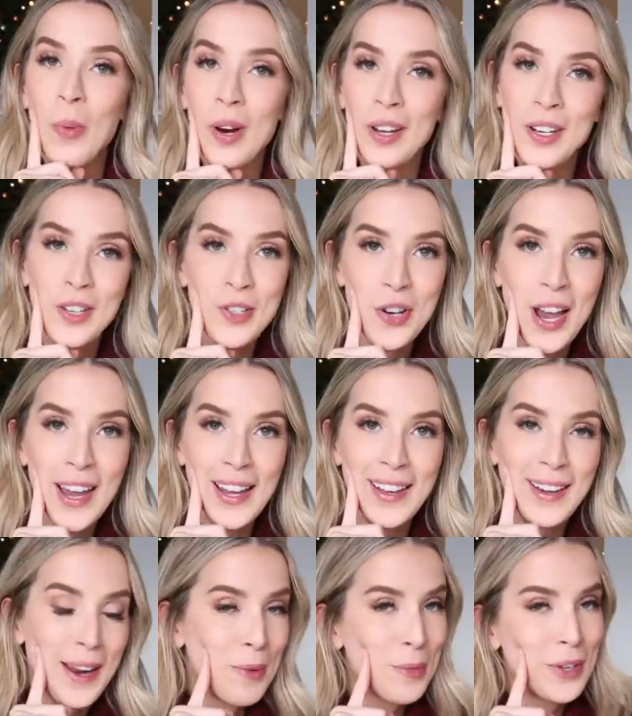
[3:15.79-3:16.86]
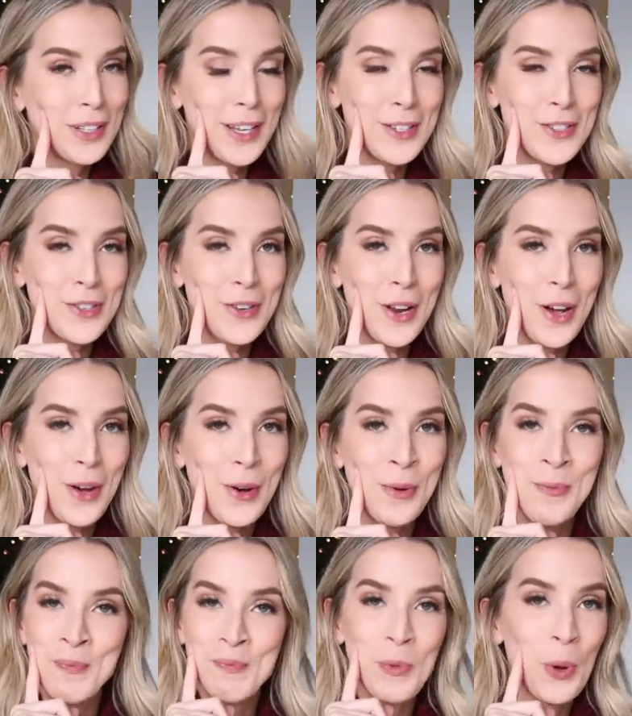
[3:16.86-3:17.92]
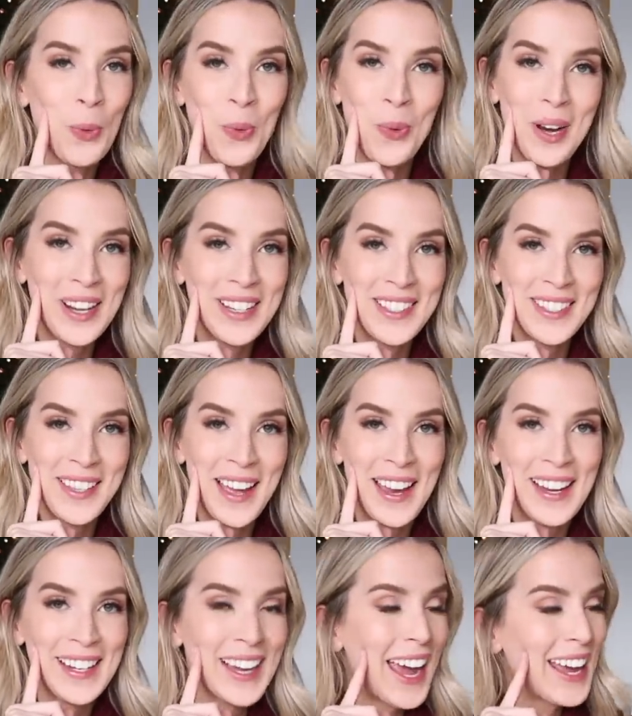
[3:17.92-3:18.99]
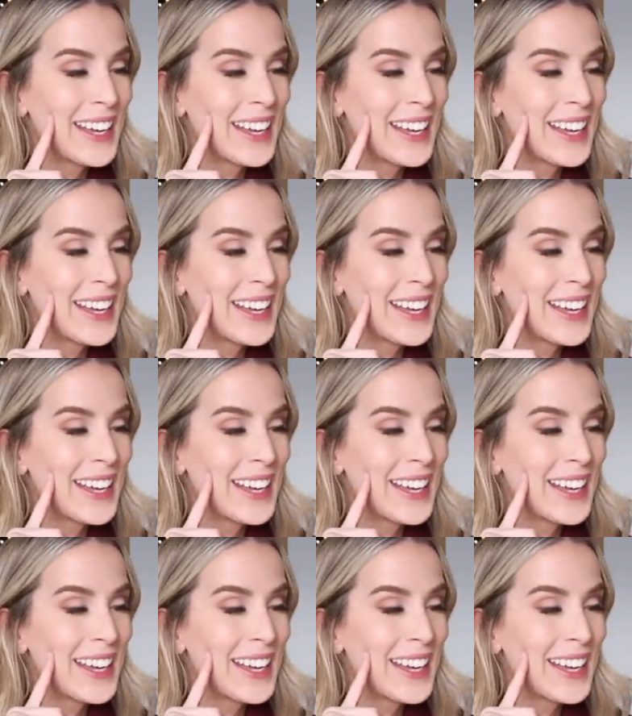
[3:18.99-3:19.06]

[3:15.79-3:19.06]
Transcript: we're gonna try it, and we'll let you know what it's like.